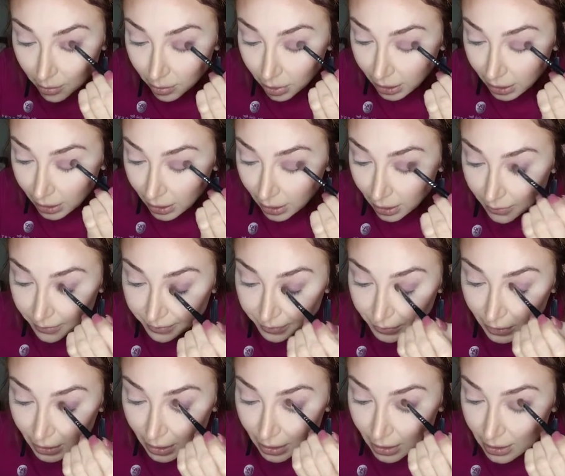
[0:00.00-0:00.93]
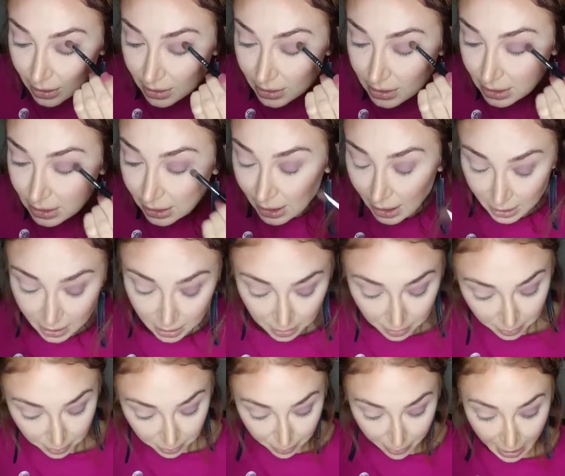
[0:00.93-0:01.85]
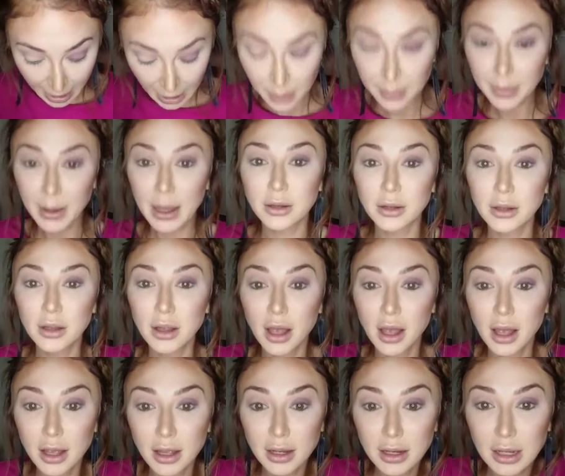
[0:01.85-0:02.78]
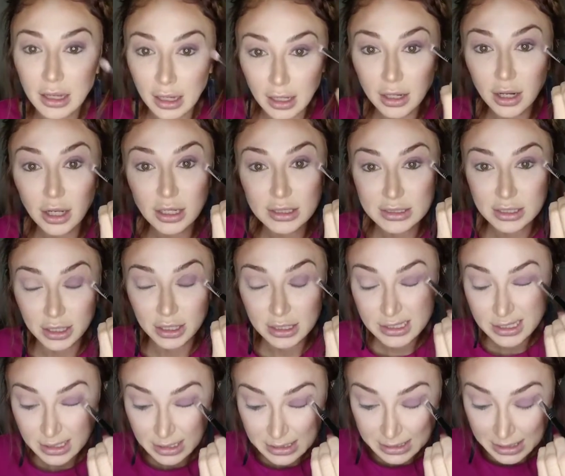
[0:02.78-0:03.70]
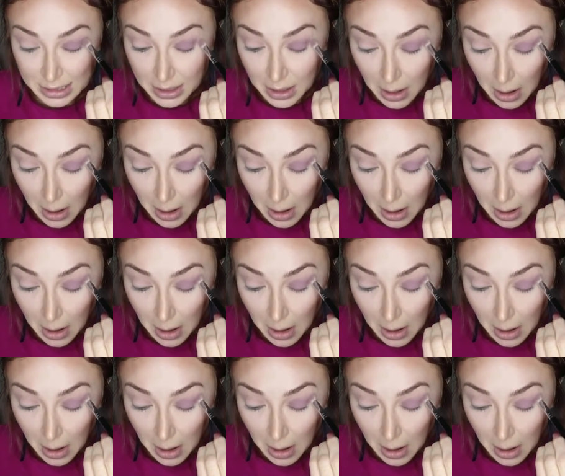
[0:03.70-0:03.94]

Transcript: But to kind of backpedal on, in all seriousness,